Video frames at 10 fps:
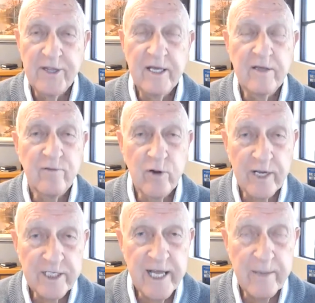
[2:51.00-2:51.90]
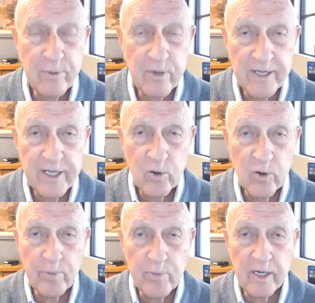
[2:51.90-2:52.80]
I think, for example,
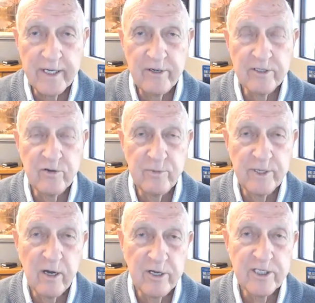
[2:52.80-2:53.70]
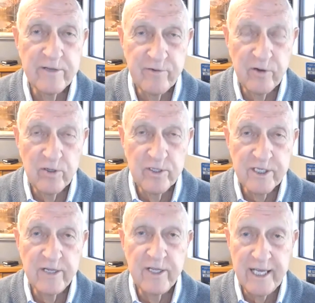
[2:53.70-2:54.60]
corporate leaders who have been largely
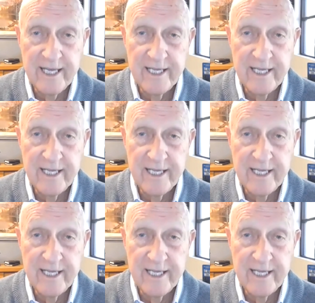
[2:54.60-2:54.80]
focused on the